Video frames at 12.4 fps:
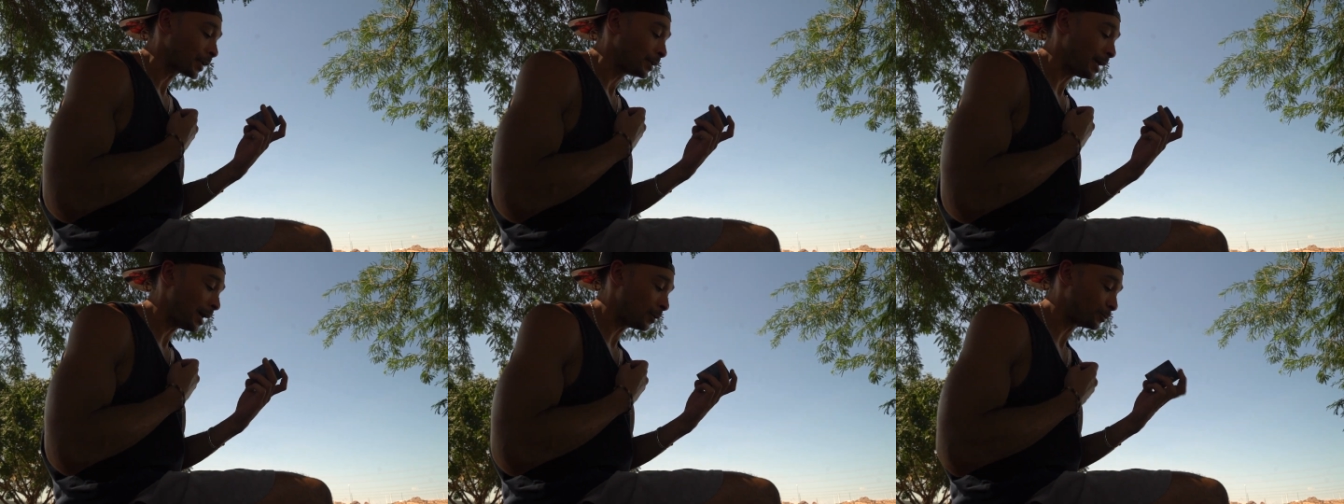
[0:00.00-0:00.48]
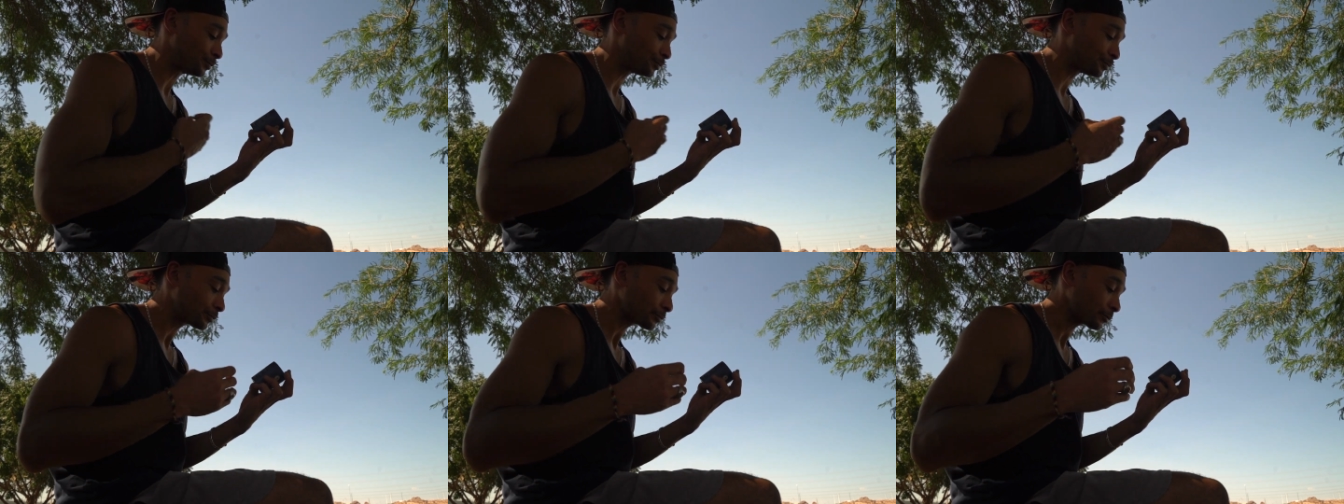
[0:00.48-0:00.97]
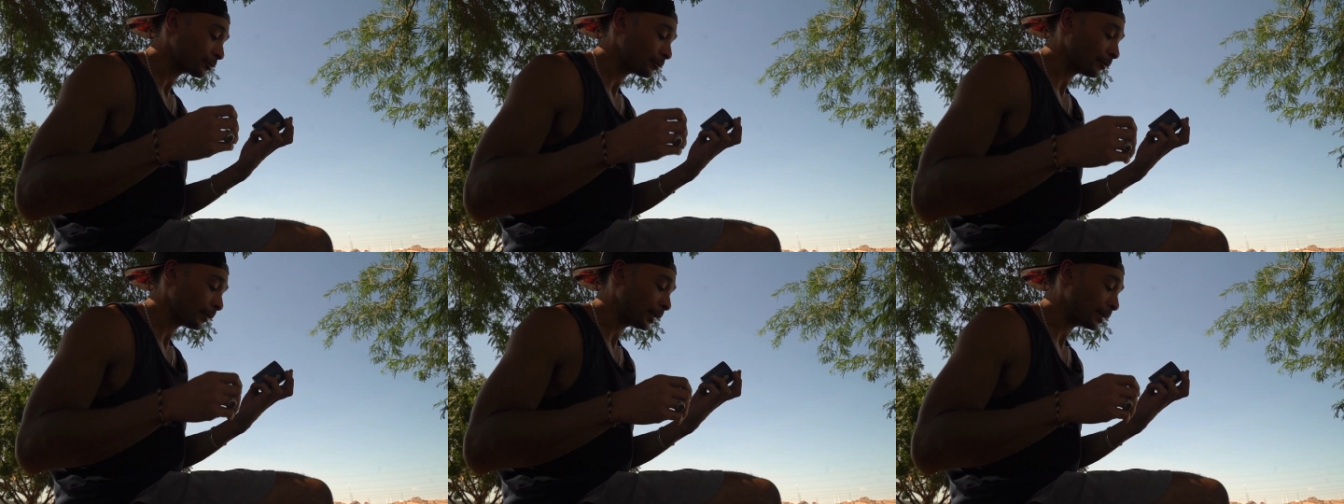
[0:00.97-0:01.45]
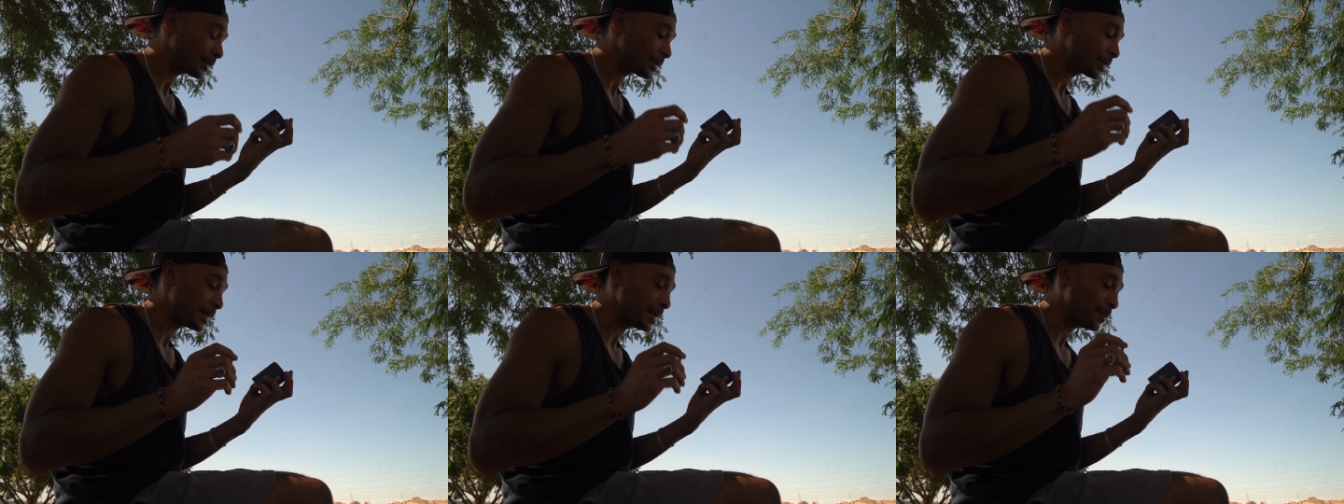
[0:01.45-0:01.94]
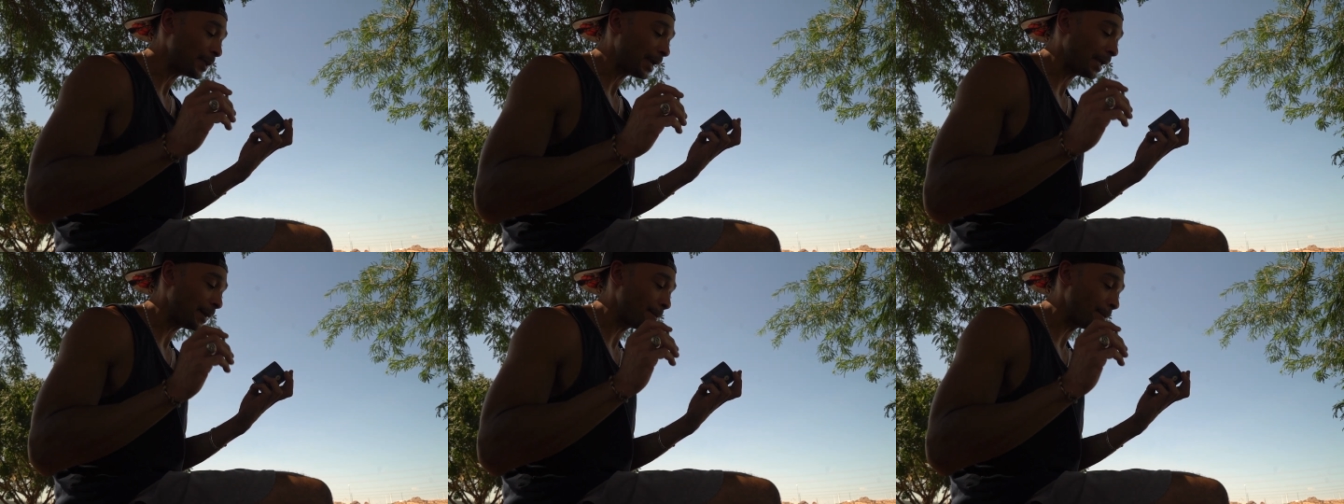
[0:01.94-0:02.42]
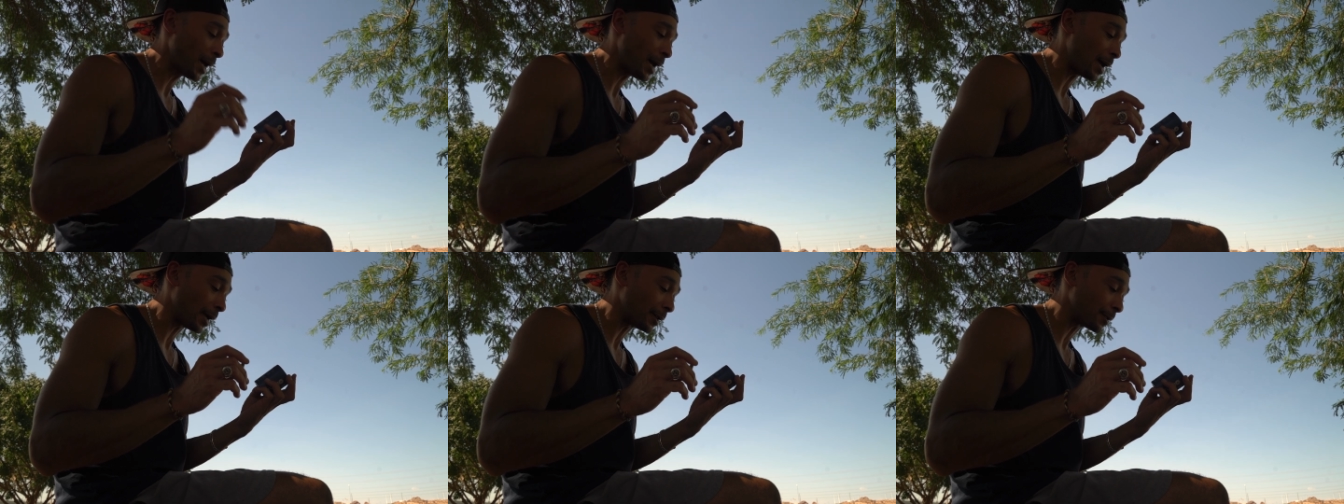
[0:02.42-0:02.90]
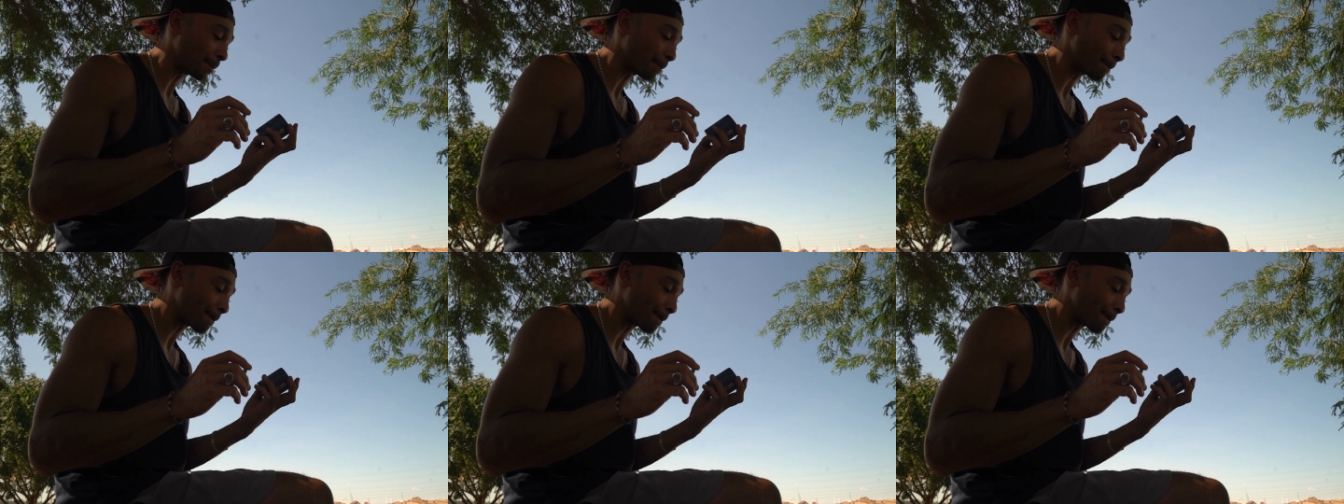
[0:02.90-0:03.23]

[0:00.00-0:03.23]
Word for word: Now, keep in mind